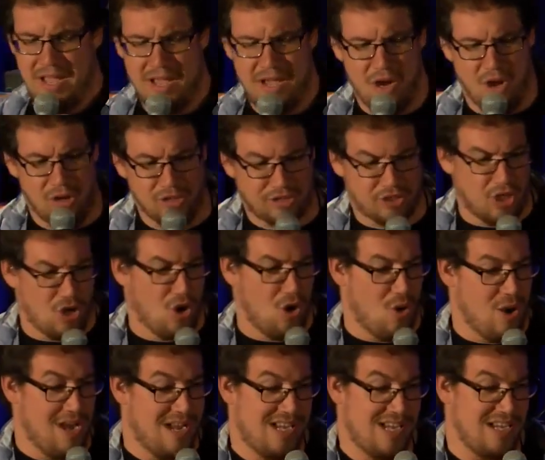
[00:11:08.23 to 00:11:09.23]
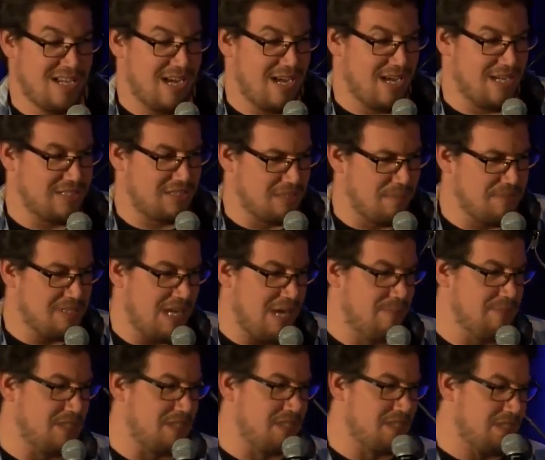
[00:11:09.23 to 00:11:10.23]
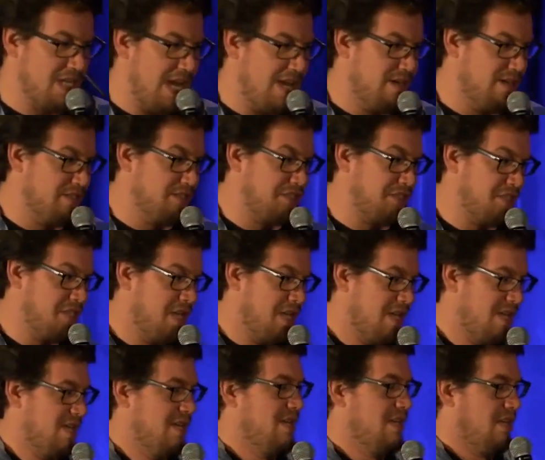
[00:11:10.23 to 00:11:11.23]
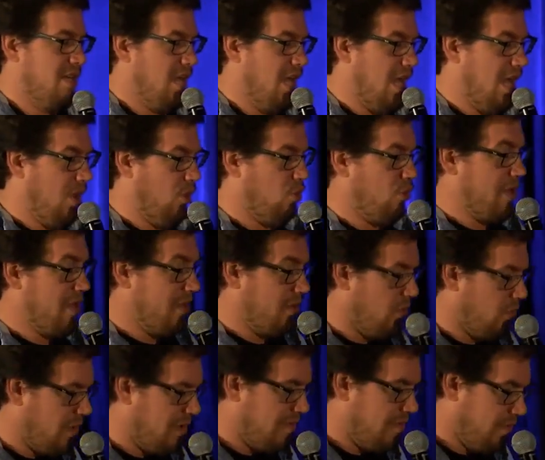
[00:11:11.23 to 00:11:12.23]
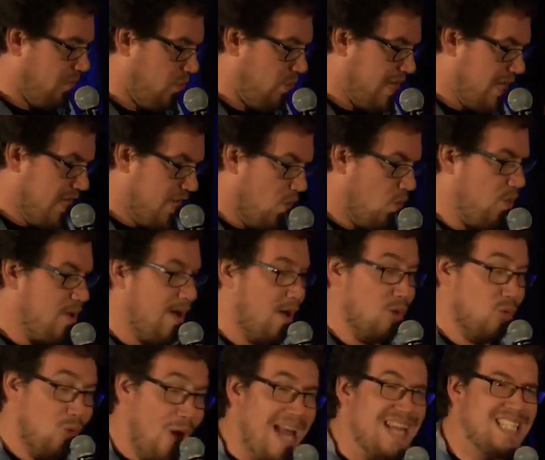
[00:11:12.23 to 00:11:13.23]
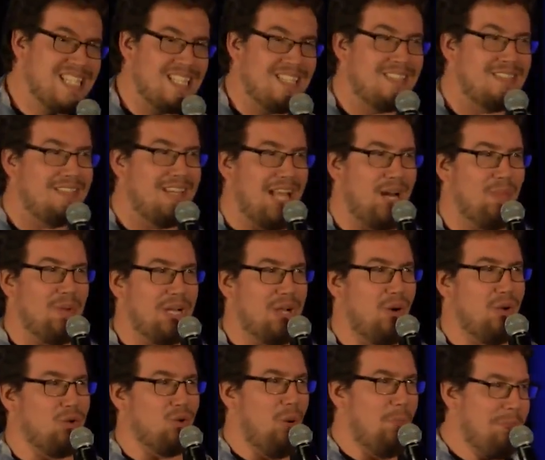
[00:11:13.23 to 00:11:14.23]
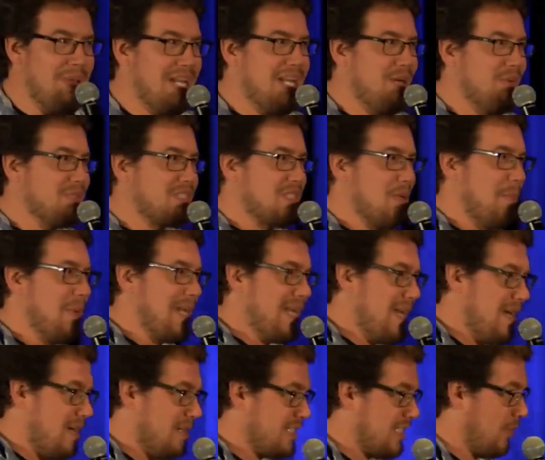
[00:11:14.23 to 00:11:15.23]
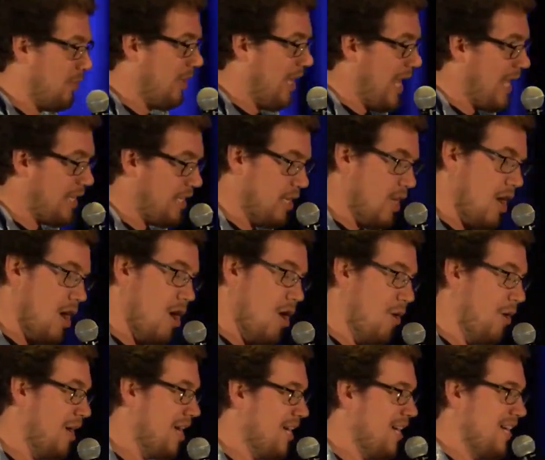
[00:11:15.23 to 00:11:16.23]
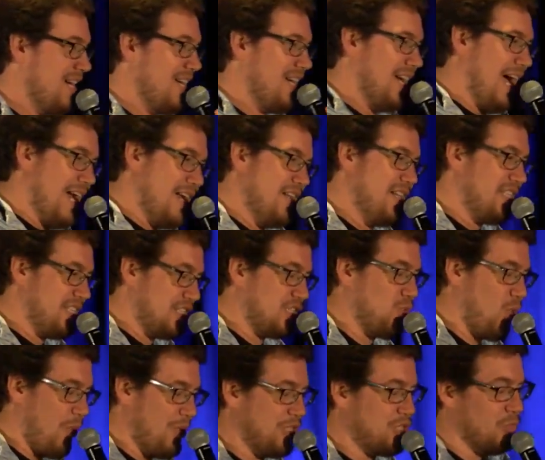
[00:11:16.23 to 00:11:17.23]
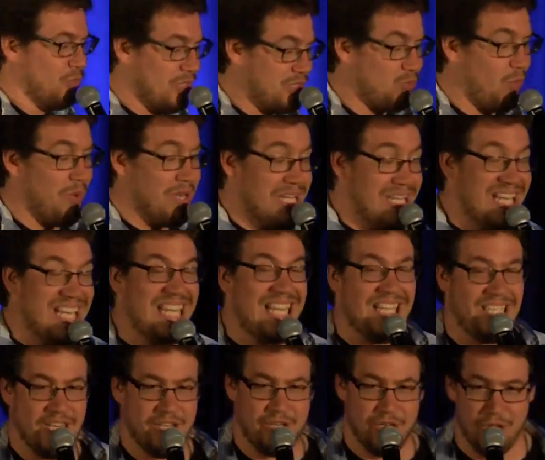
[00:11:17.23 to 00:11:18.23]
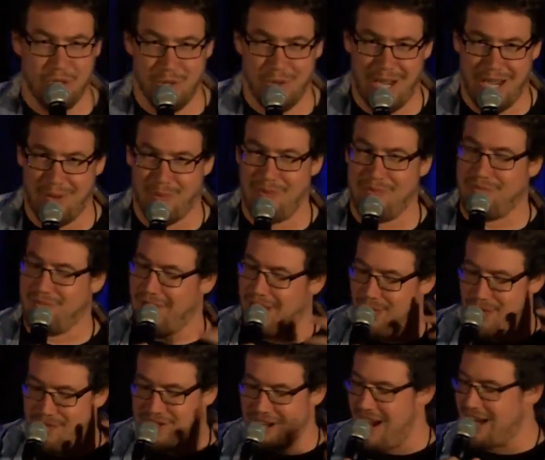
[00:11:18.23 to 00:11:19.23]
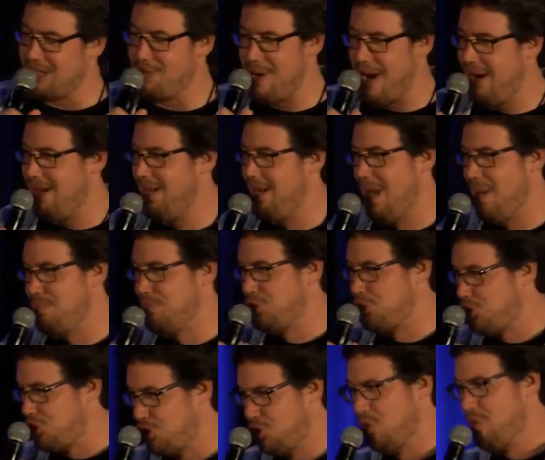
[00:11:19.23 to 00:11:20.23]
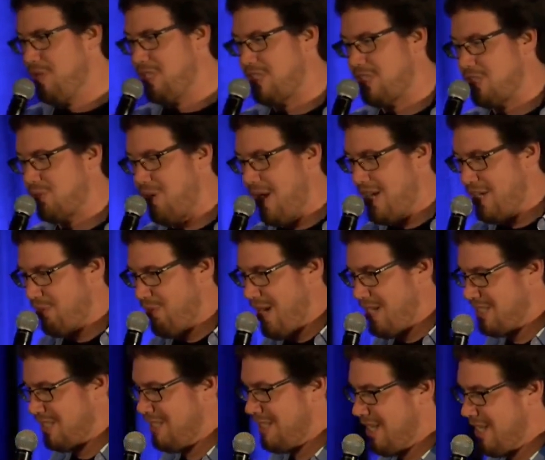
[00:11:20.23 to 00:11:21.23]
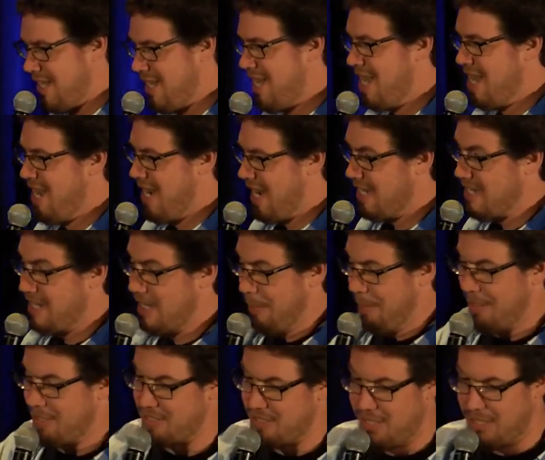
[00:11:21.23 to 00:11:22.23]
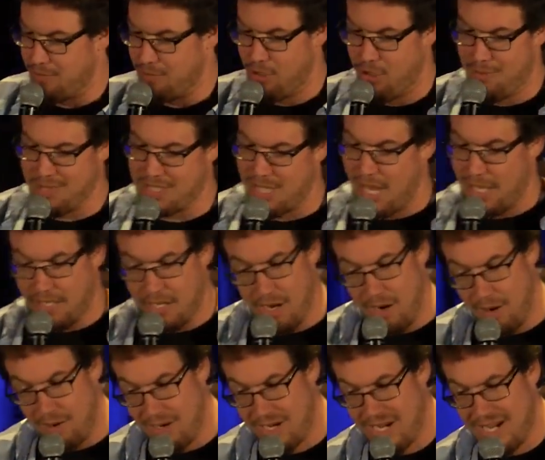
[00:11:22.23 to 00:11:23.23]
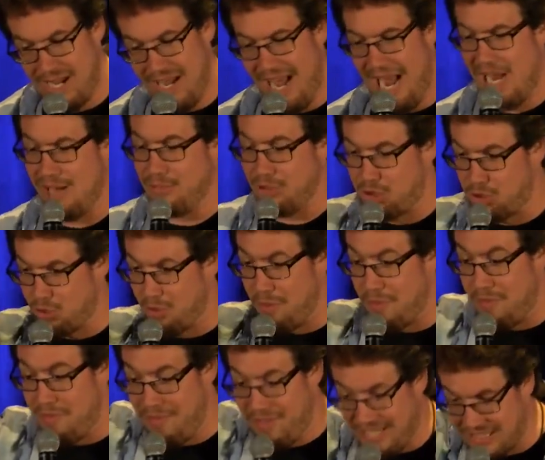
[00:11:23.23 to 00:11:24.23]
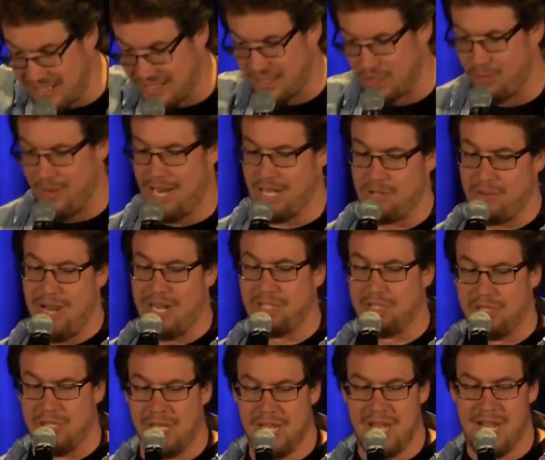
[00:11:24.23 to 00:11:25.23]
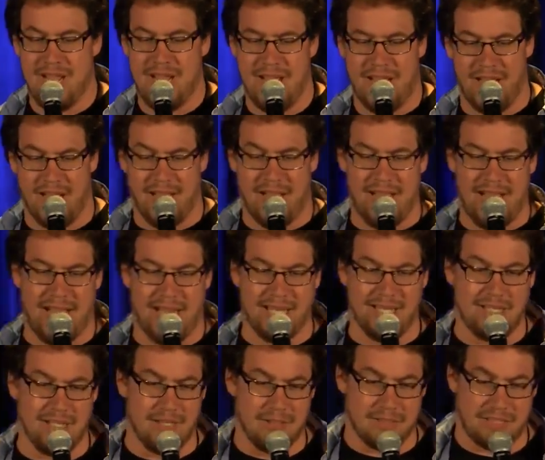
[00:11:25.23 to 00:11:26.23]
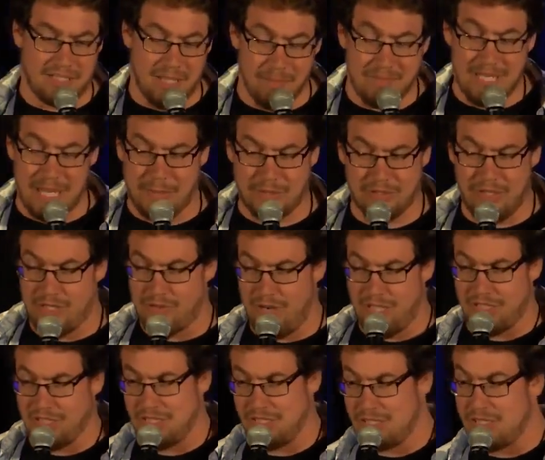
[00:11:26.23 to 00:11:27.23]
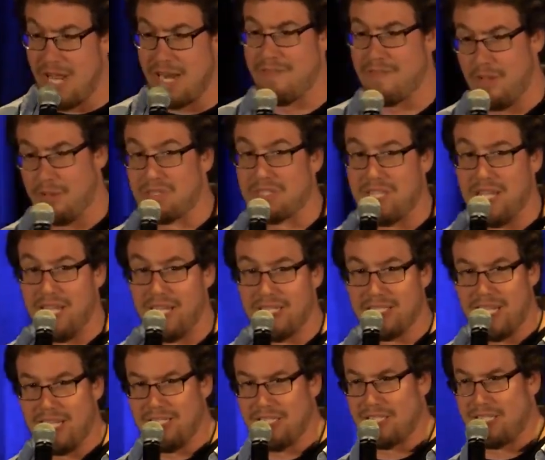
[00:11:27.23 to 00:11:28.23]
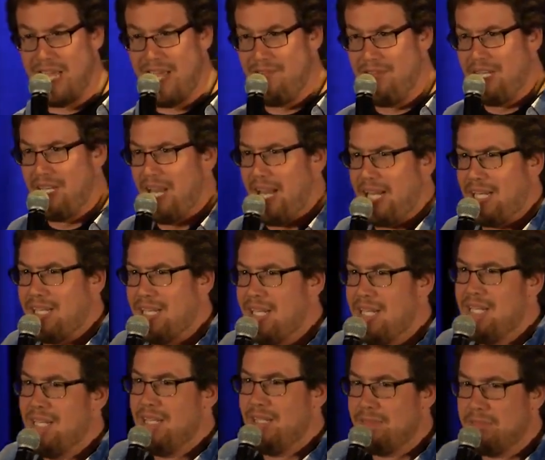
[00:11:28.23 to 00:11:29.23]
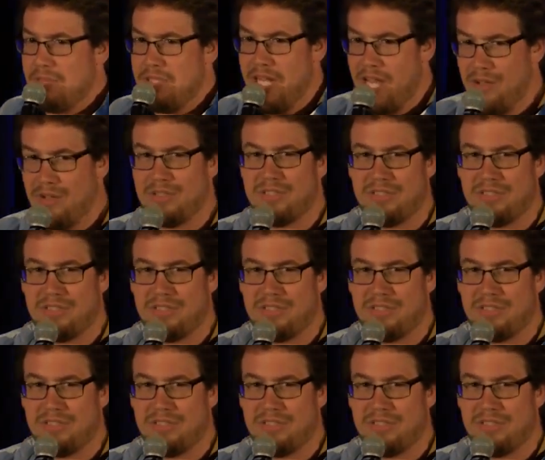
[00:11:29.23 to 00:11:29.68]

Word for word: also sometimes as designers, we we we know we are right, and we go to a meeting with somebody else, and we're like, "Yo, I, this is what we should. This is what we need to do." And we've uh, we've talked about it. I'm sure this is the right direction. The, and the other person in the room is like, "No, I am sure this is the right direction." And sometimes the right direction is none of those things, and just having to like yell,